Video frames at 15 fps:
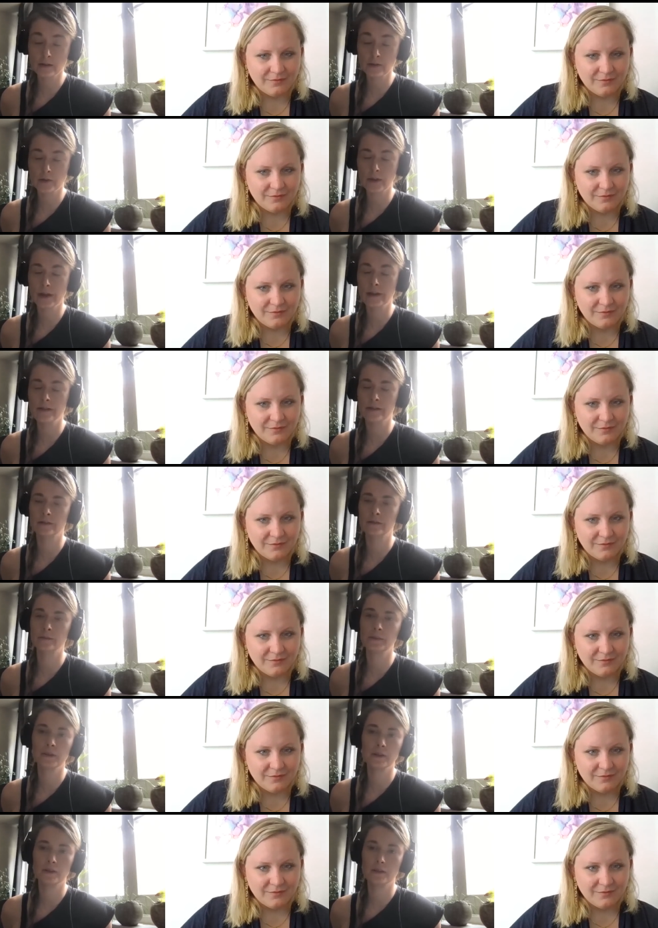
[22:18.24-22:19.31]
Speaker 1: creation,
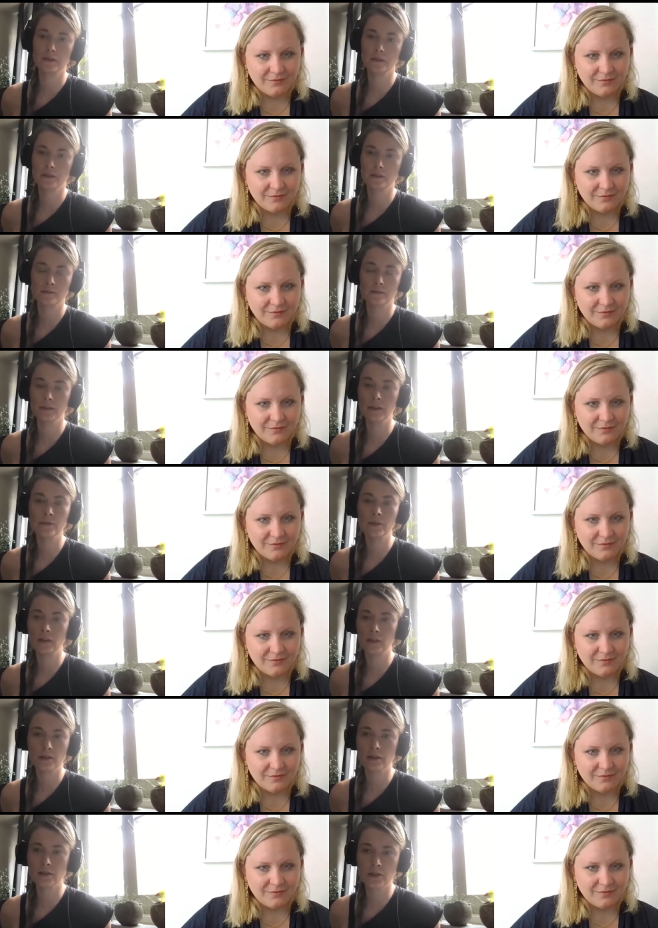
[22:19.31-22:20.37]
being the living in
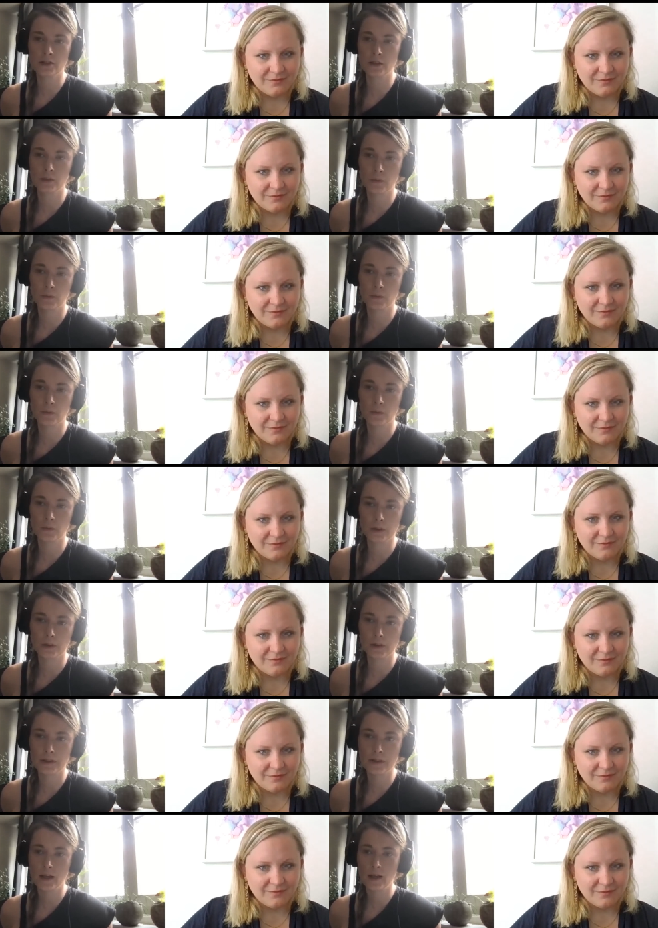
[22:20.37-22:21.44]
digital
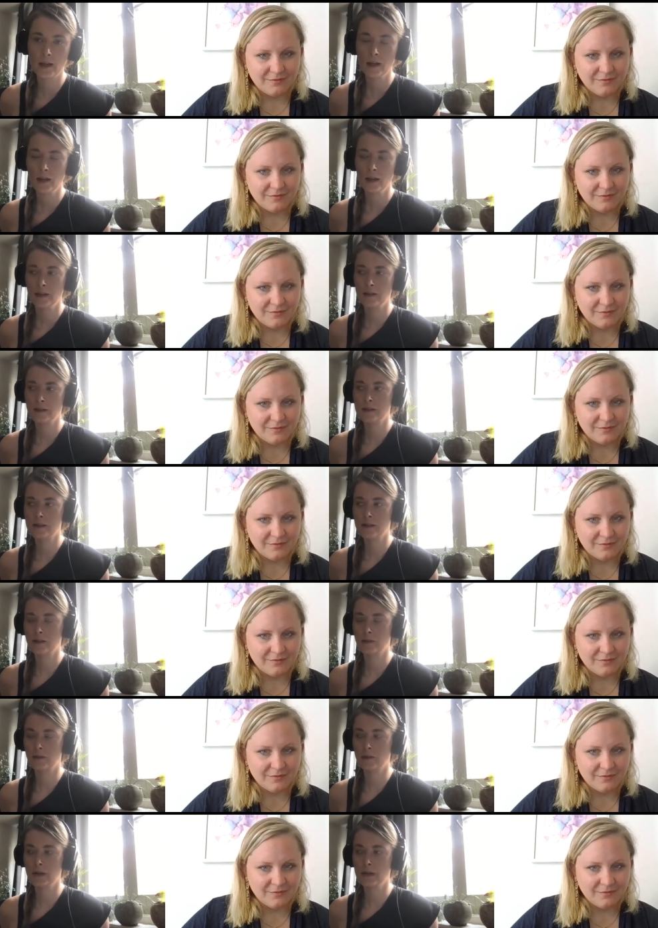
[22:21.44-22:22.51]
world, it's
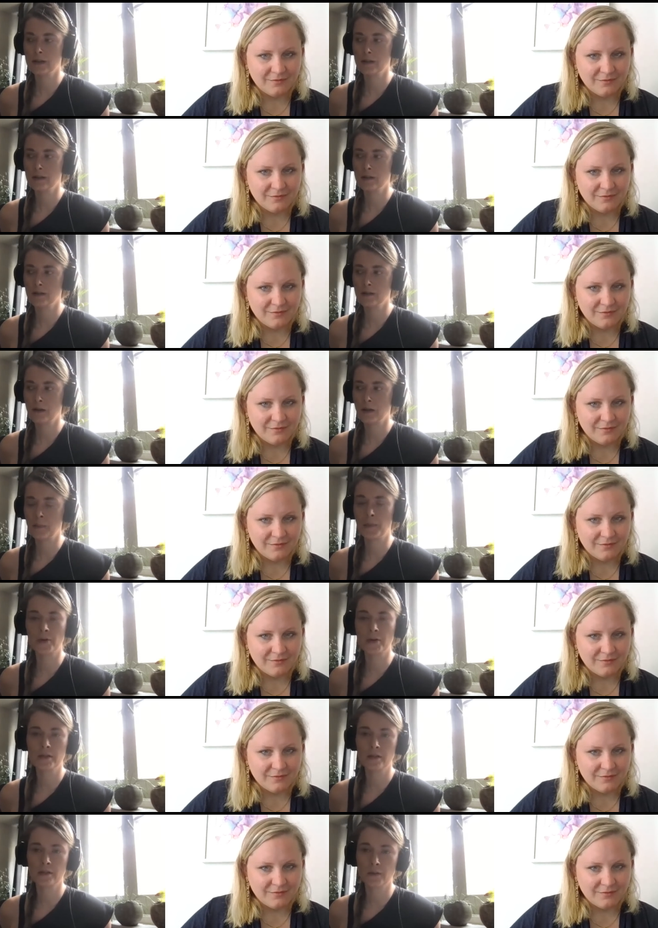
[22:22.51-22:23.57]
already a
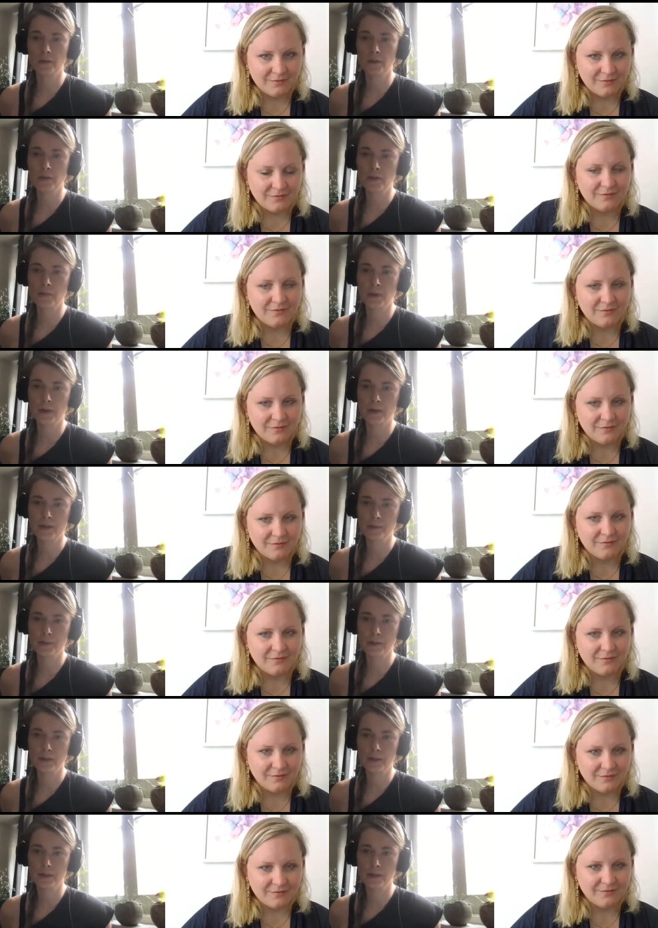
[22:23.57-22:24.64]
personal
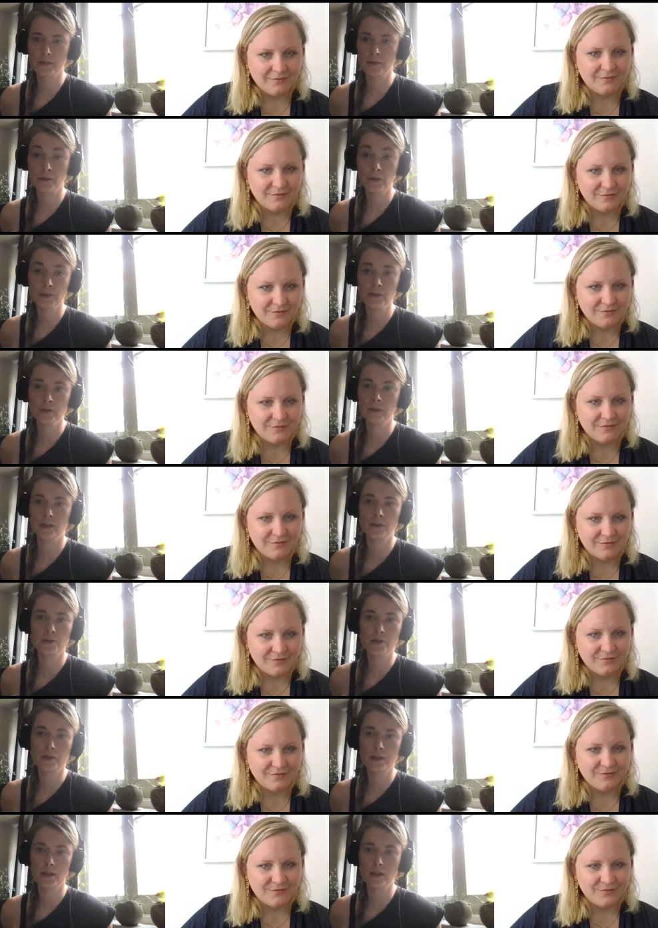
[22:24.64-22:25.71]
responsibility for you and
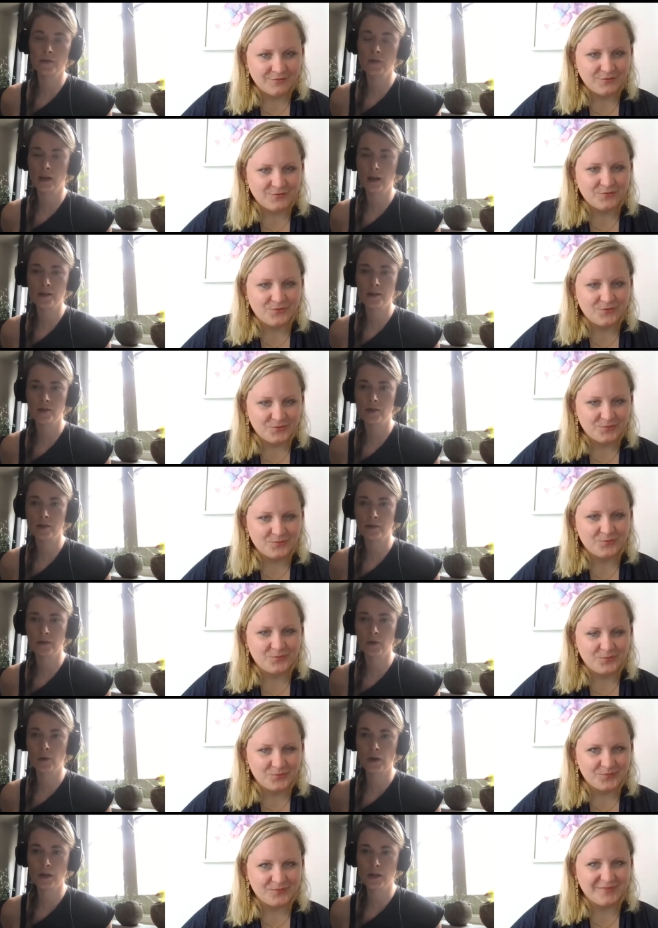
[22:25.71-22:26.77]
yourself to ask yourself
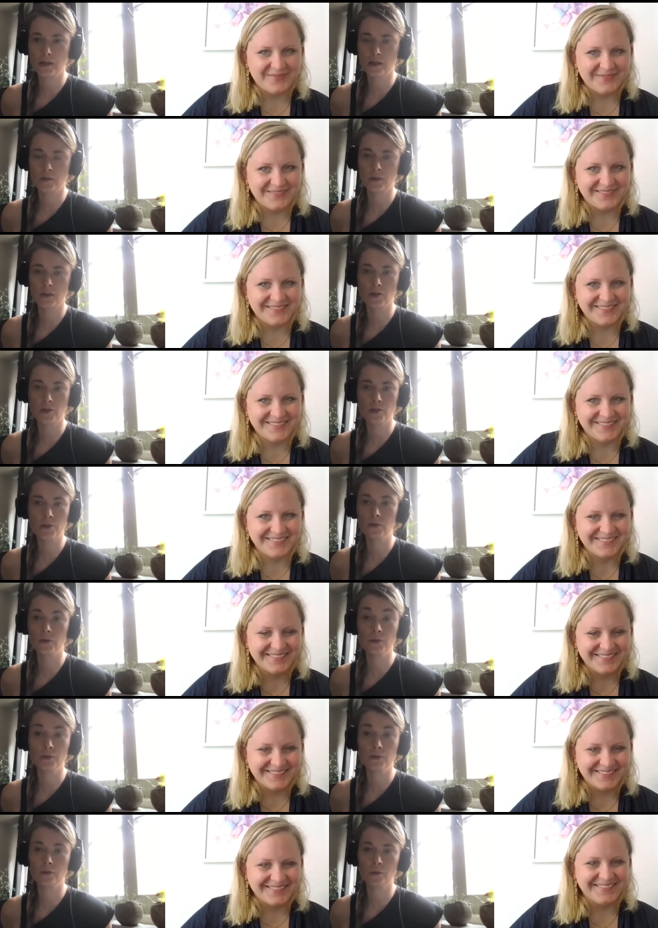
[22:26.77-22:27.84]
questions: whether do
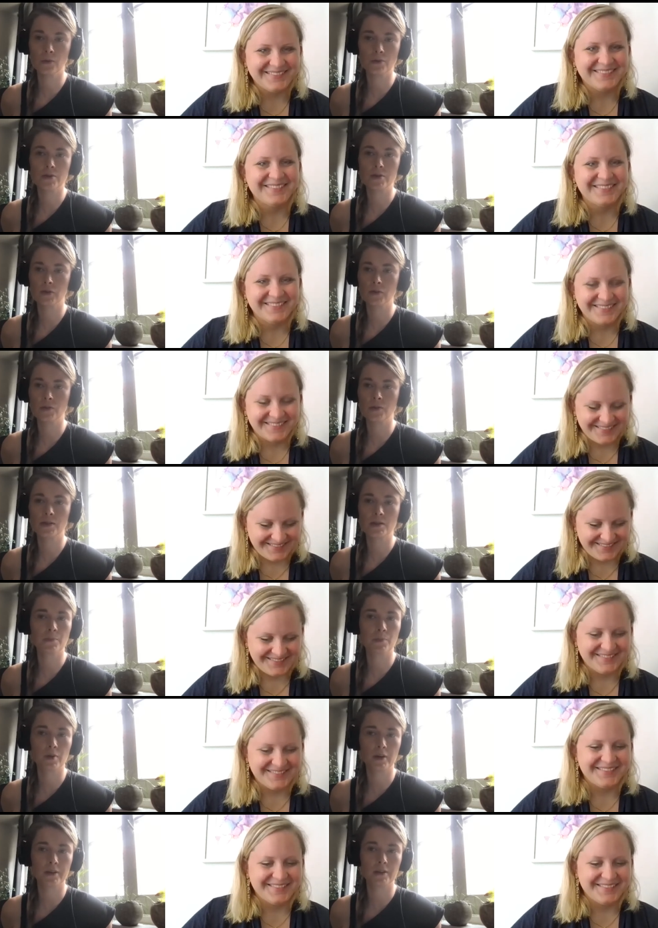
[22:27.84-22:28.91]
you want to use this
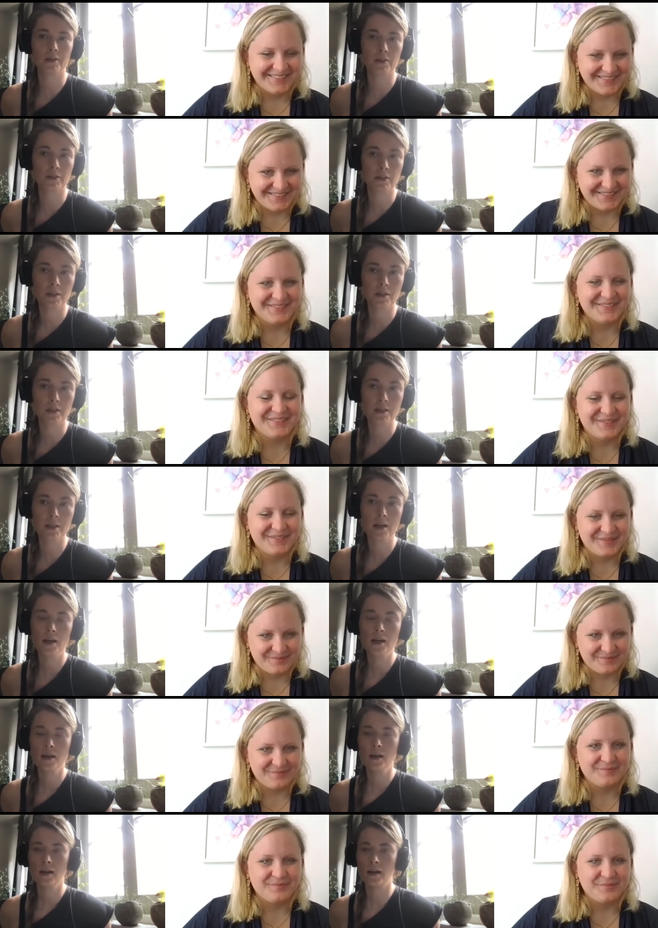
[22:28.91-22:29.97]
product or not?
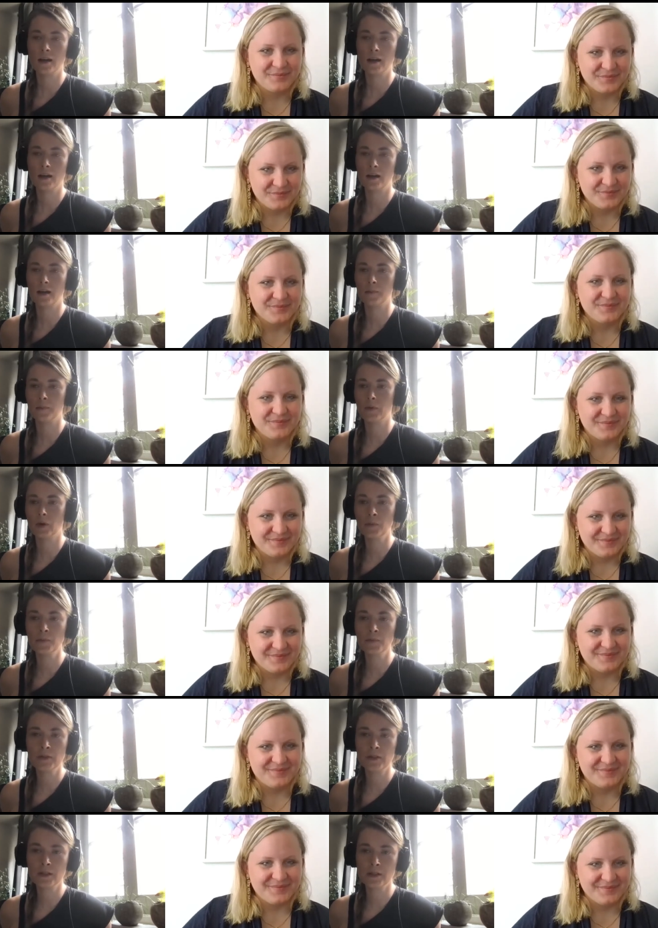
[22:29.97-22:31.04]
Um,
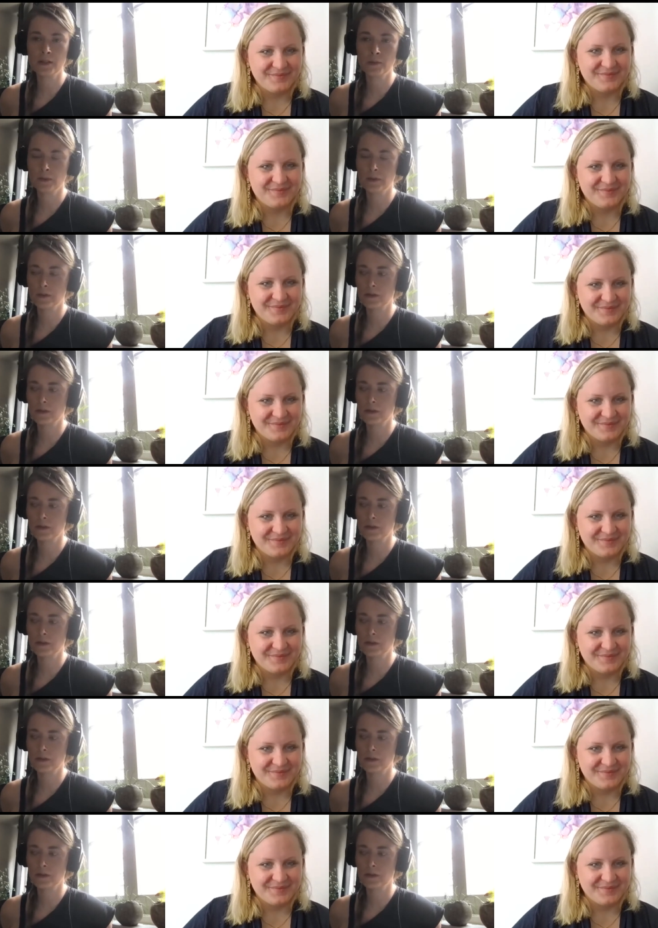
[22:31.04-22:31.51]
obviously, when you